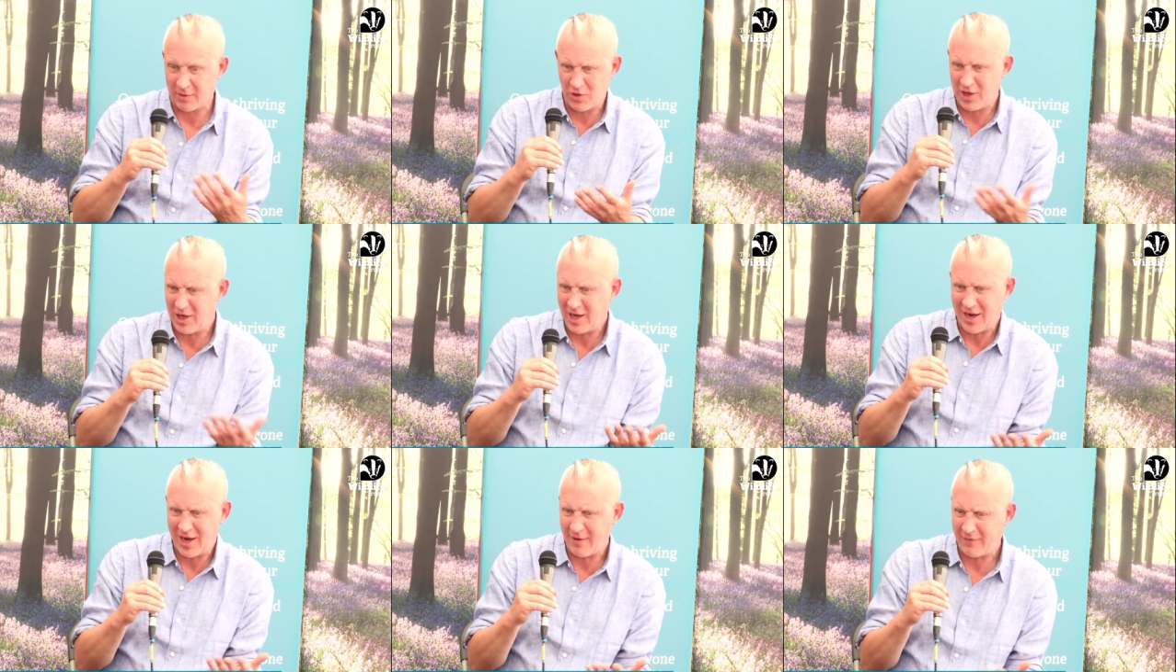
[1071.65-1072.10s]
We
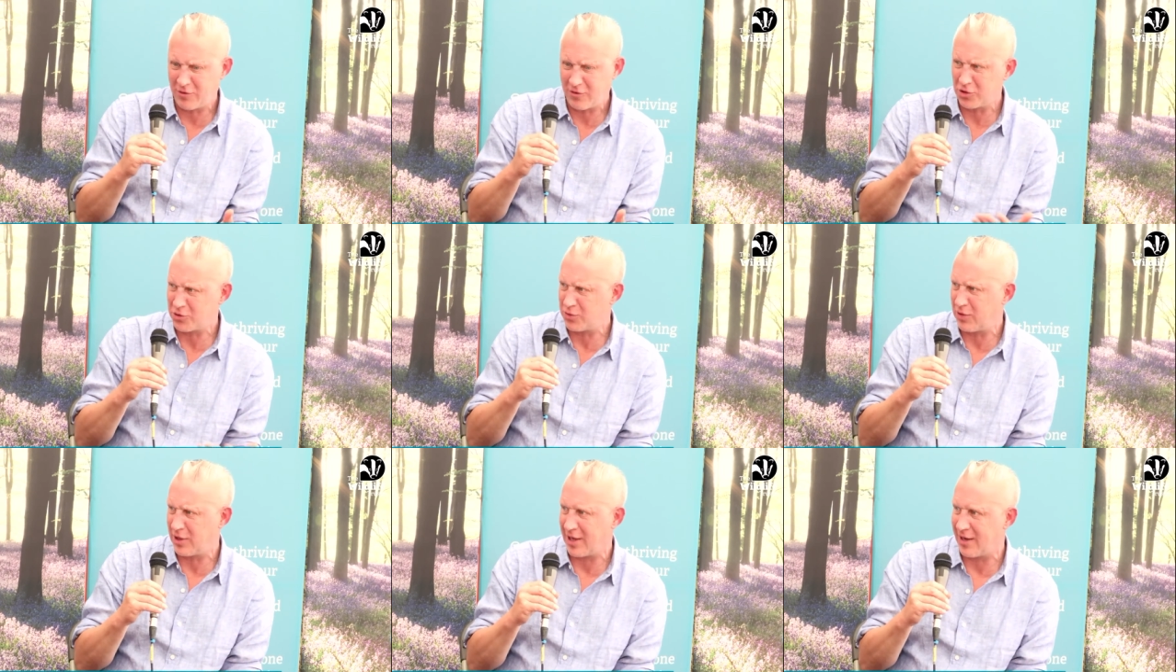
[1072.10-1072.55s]
can, of
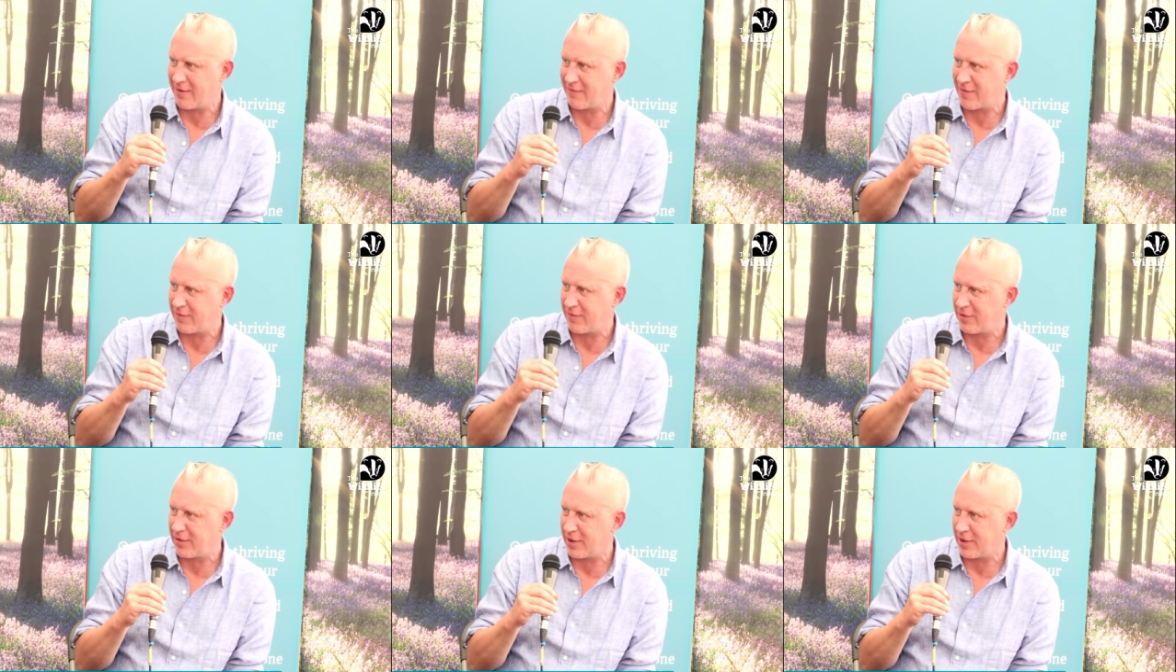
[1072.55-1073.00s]
course, we can have
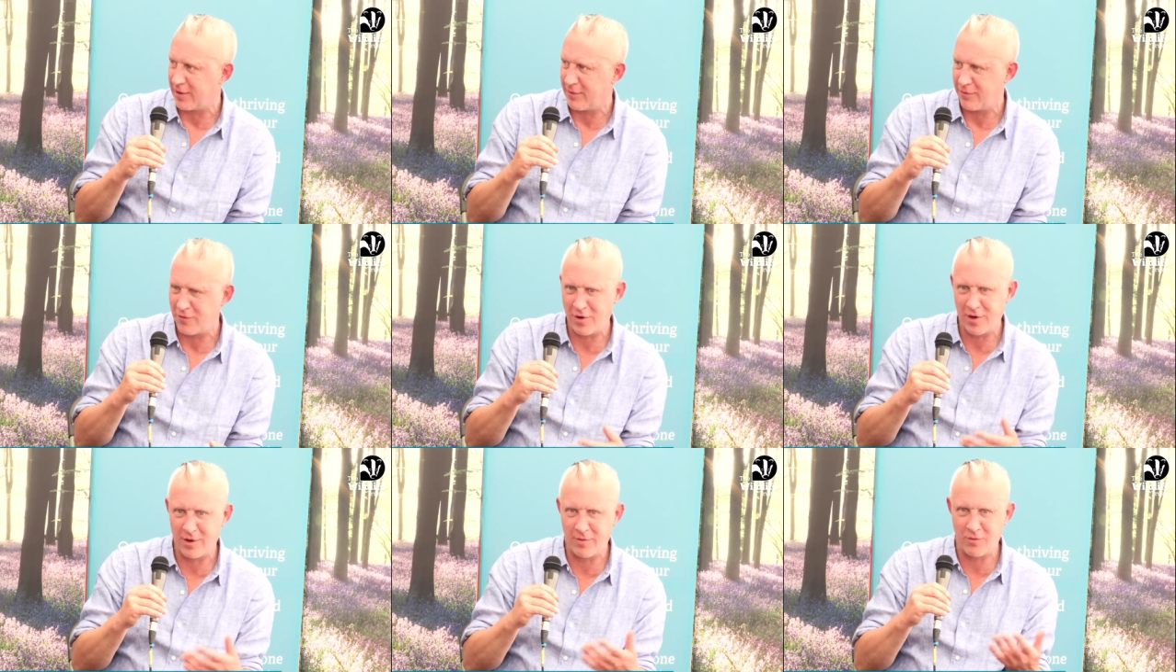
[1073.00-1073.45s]
everything.
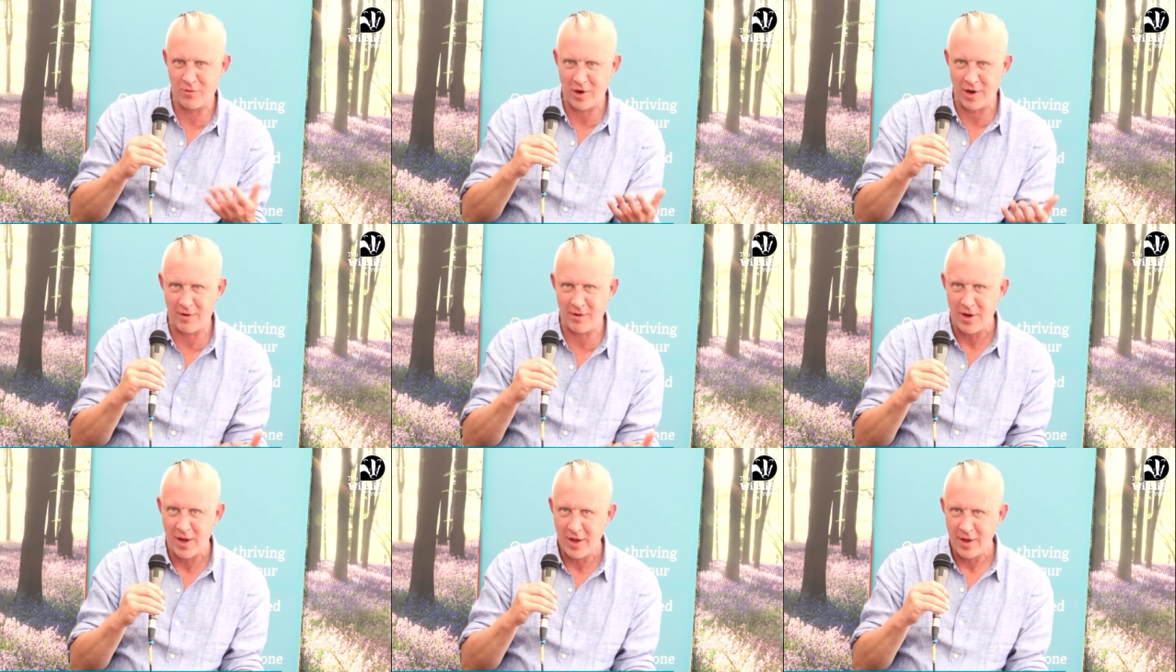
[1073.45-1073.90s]

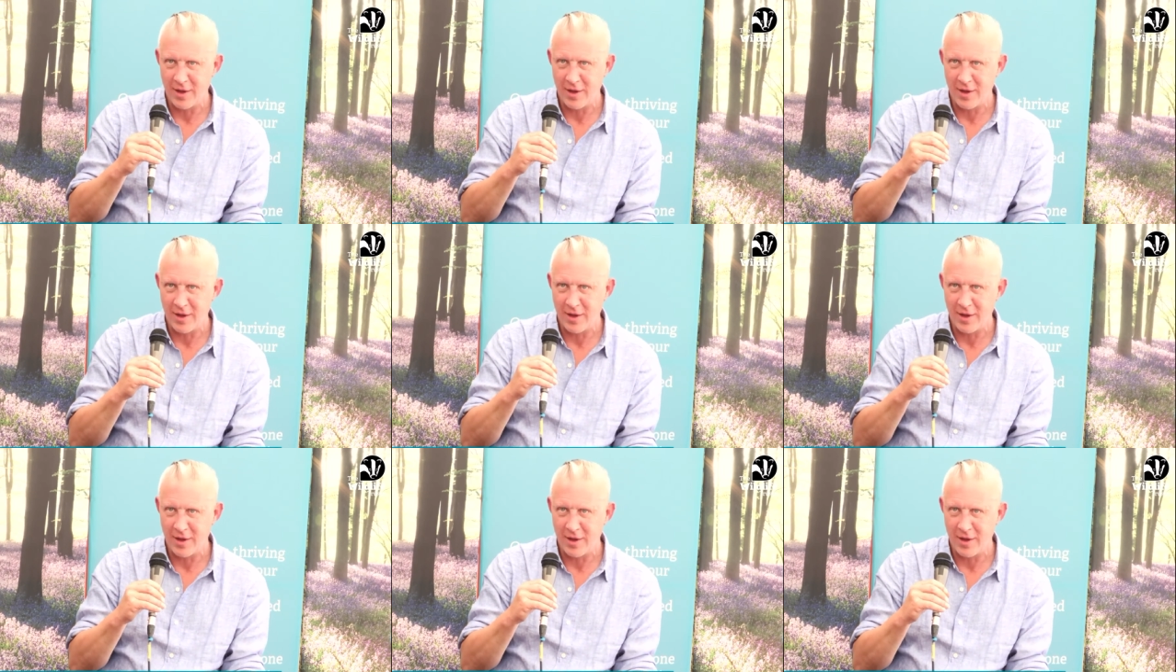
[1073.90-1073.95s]
We're